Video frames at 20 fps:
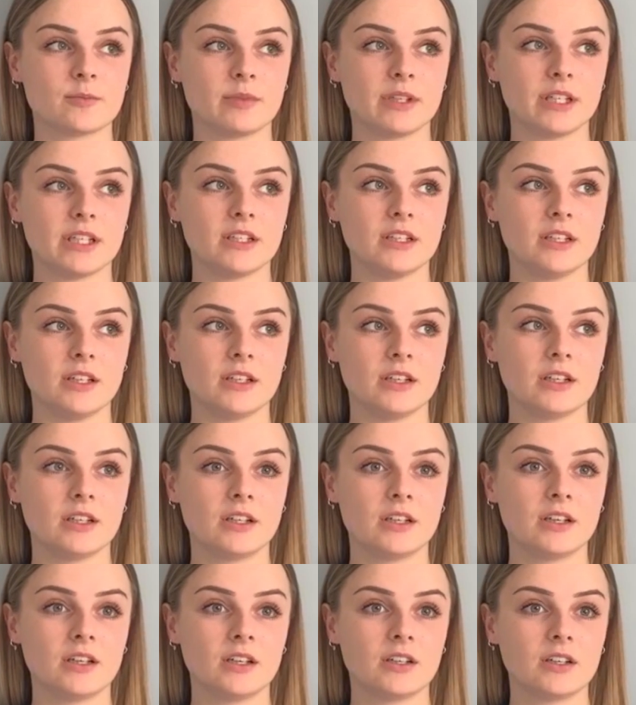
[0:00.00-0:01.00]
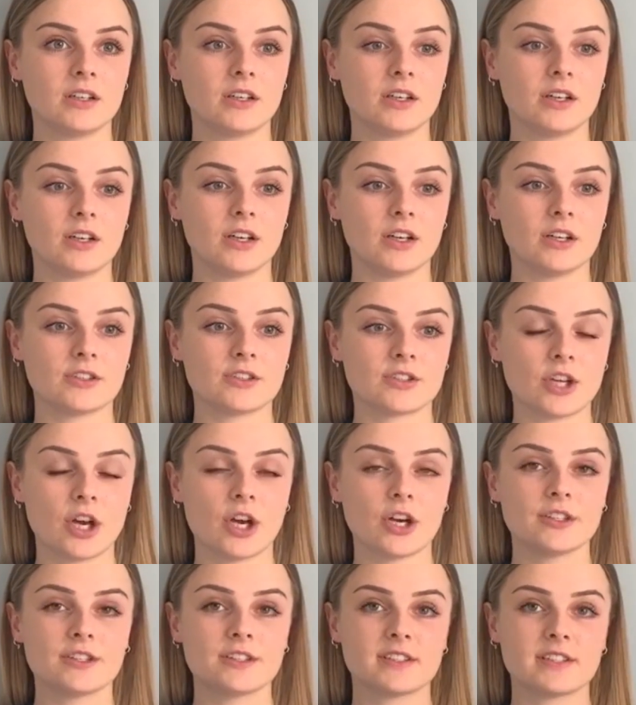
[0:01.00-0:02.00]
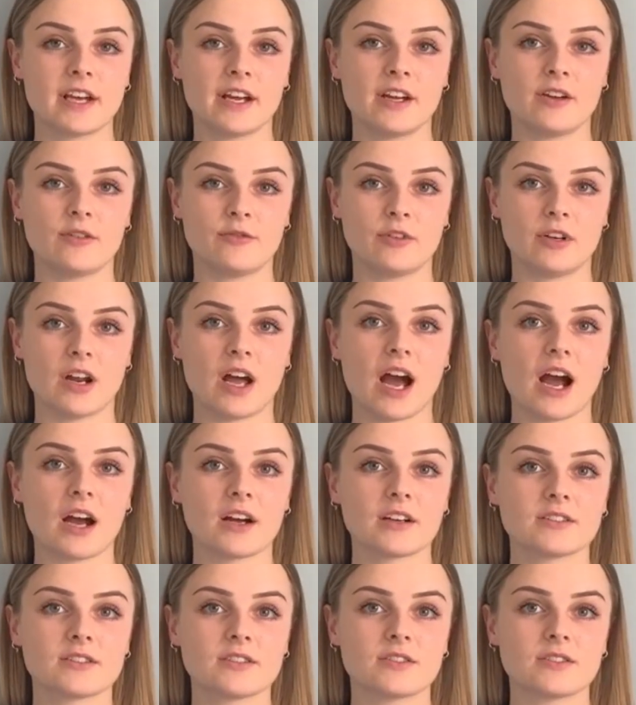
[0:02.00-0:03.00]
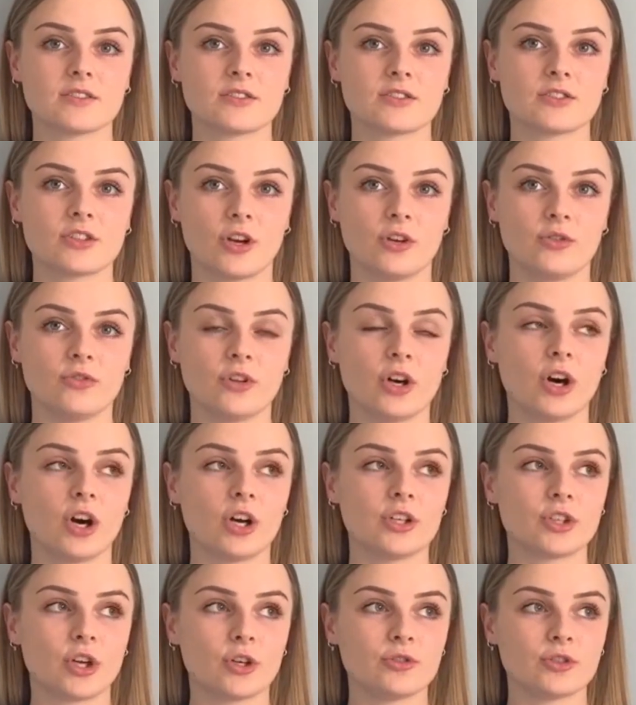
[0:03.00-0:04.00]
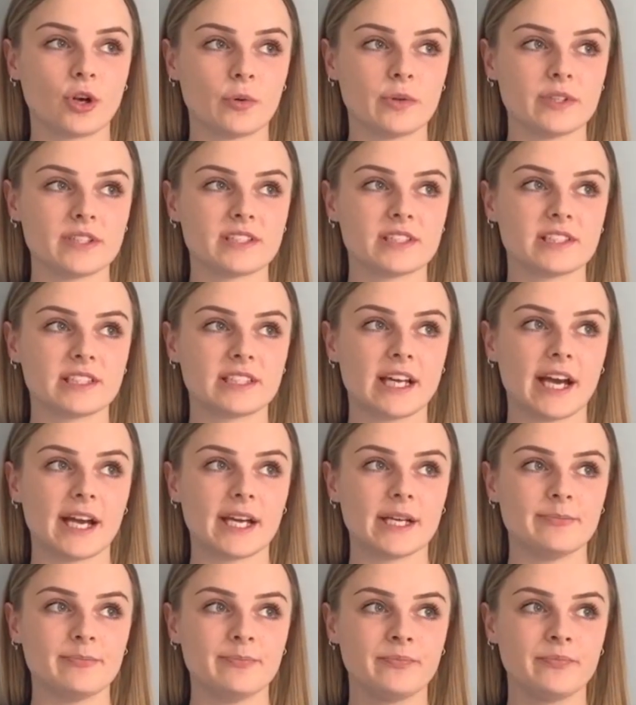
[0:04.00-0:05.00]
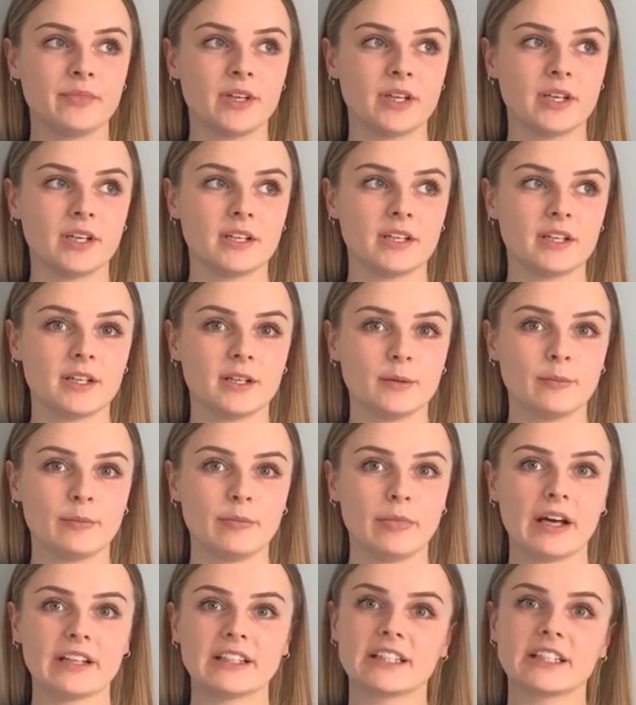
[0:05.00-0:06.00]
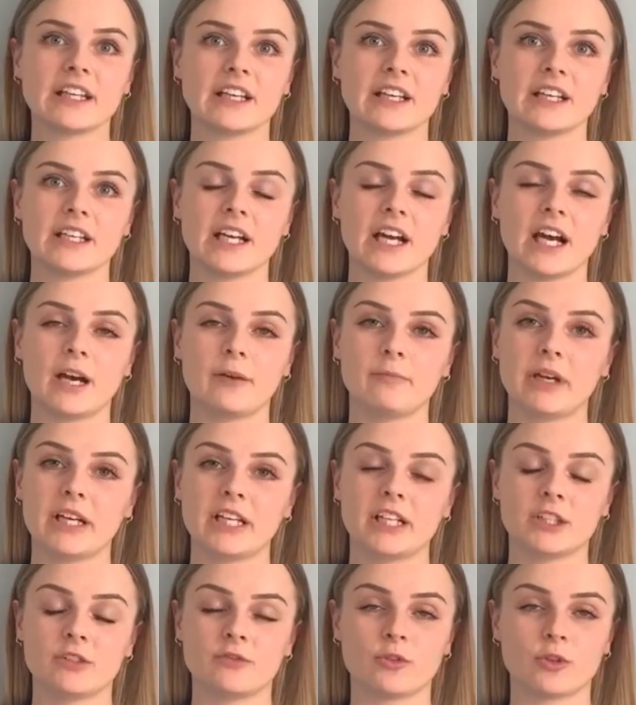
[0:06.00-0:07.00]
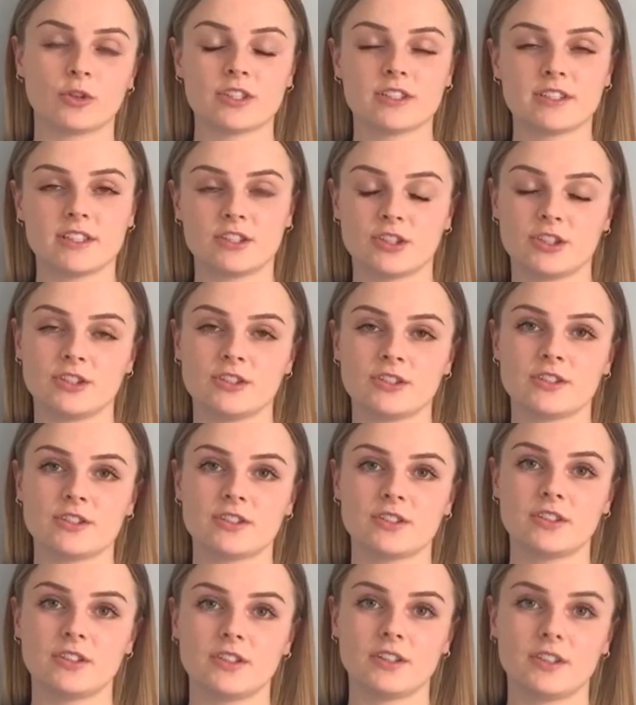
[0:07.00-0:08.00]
to be a certain state of relaxed so that I don't go into the game panicking and making the wrong decisions.